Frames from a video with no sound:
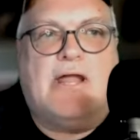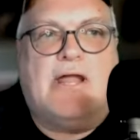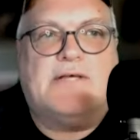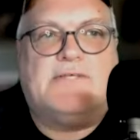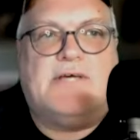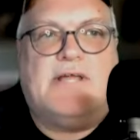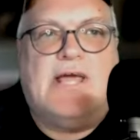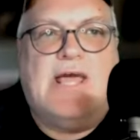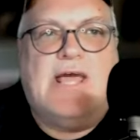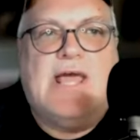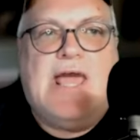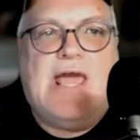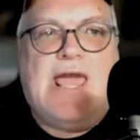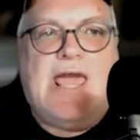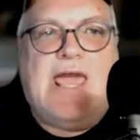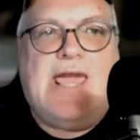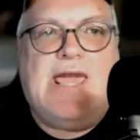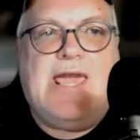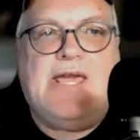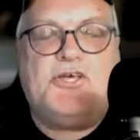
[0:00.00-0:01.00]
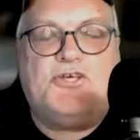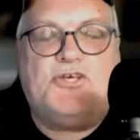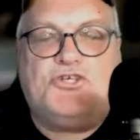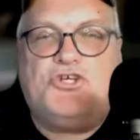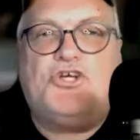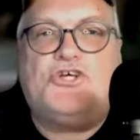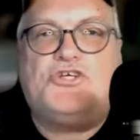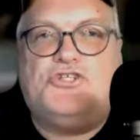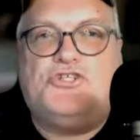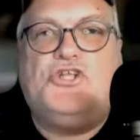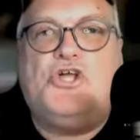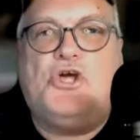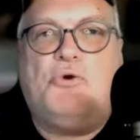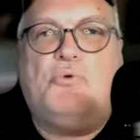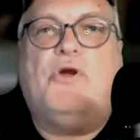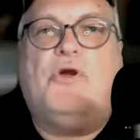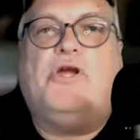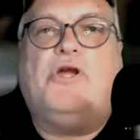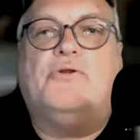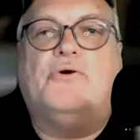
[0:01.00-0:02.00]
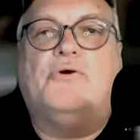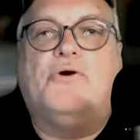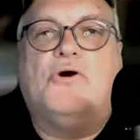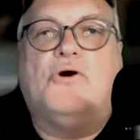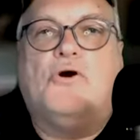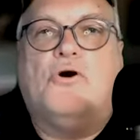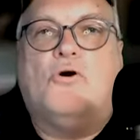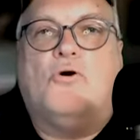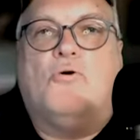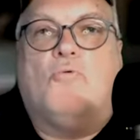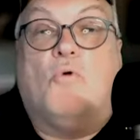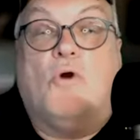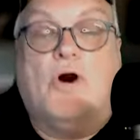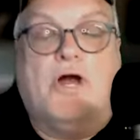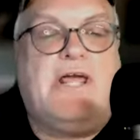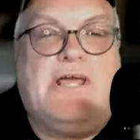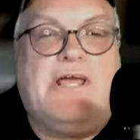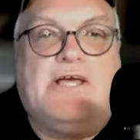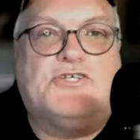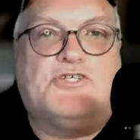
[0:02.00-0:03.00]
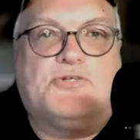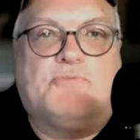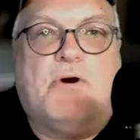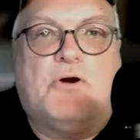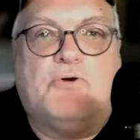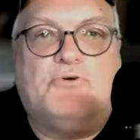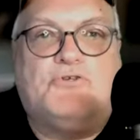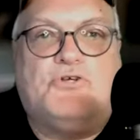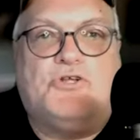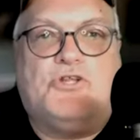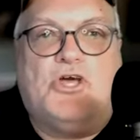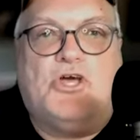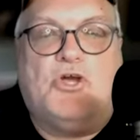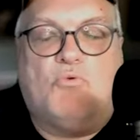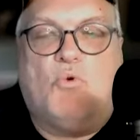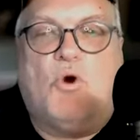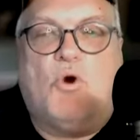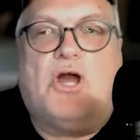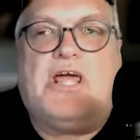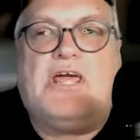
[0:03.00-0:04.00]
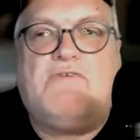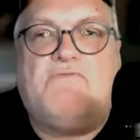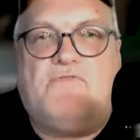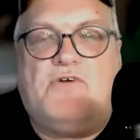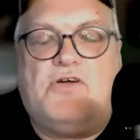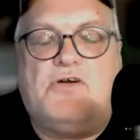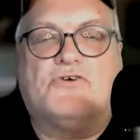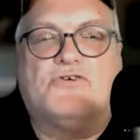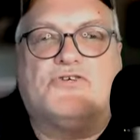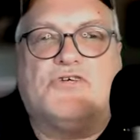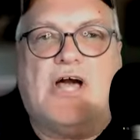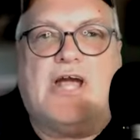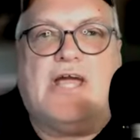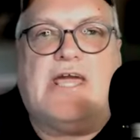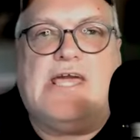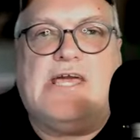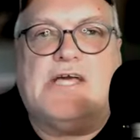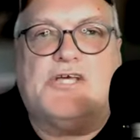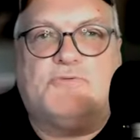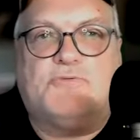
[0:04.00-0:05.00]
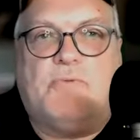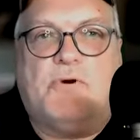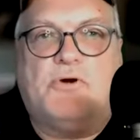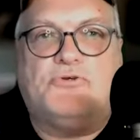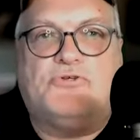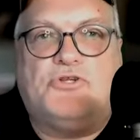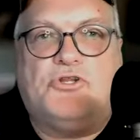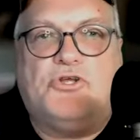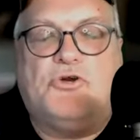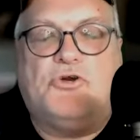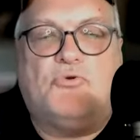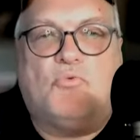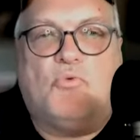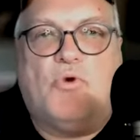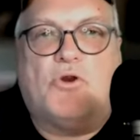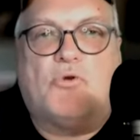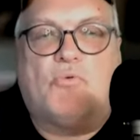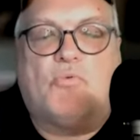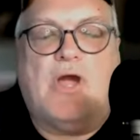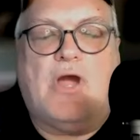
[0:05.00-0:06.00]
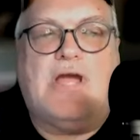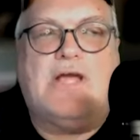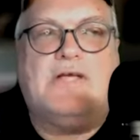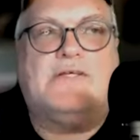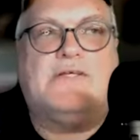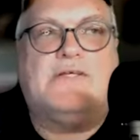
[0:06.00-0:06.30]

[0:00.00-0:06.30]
I said he's just doing what he is supposed to do, what he feels like he is supposed to do to win a race.